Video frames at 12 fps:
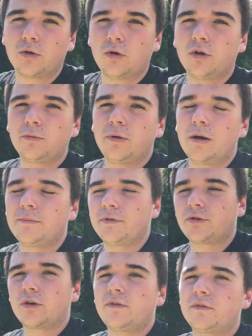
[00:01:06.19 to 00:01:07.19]
oil pump in
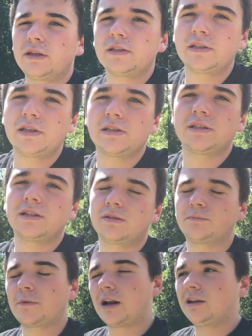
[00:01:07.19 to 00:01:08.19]
350Zs, and it's
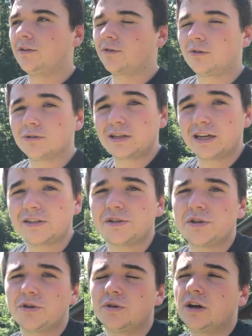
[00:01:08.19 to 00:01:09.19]
kind of difficult to get
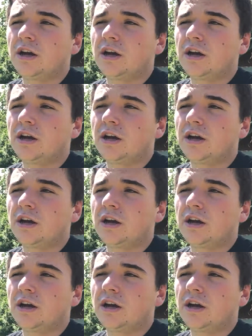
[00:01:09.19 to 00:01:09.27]
to.